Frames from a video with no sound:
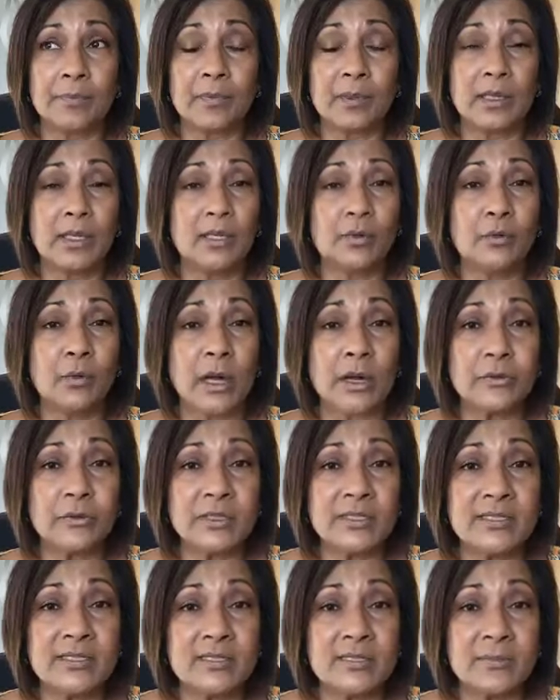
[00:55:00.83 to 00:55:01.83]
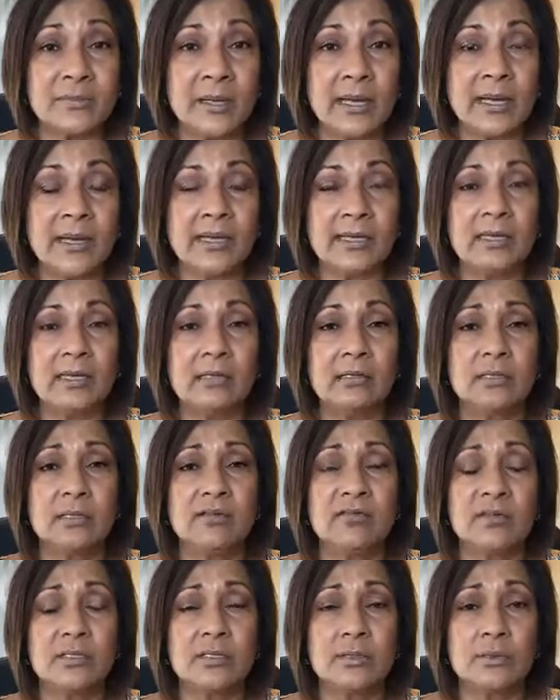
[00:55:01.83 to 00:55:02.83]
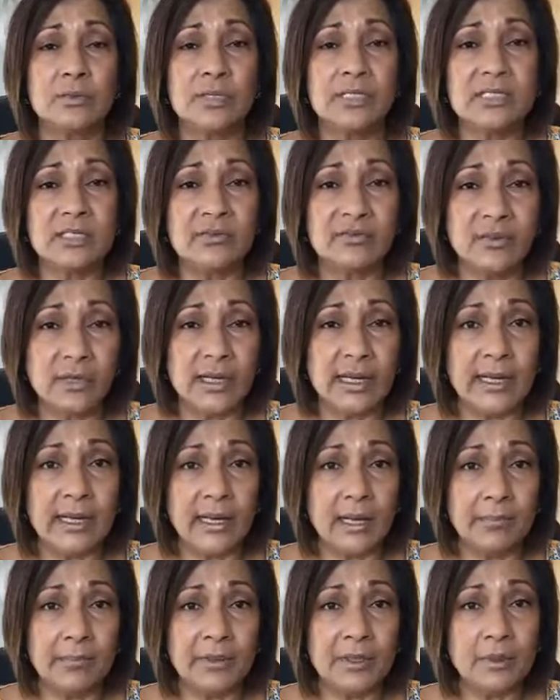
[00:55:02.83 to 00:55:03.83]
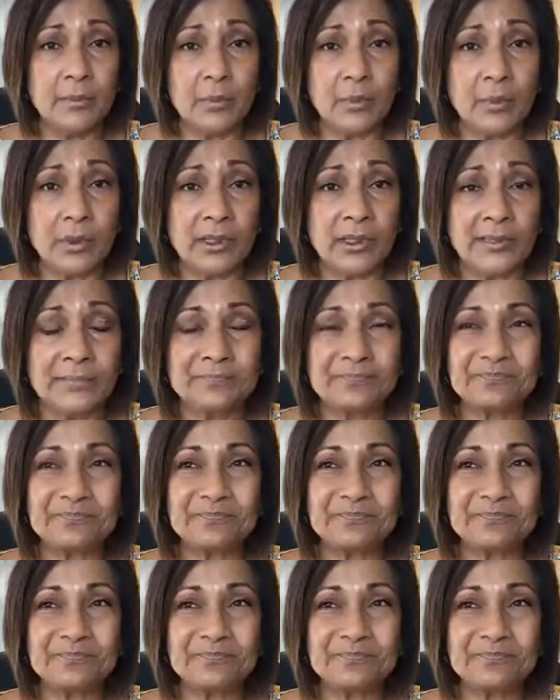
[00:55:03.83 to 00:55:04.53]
can ground us, can give us a reason for getting up in the morning,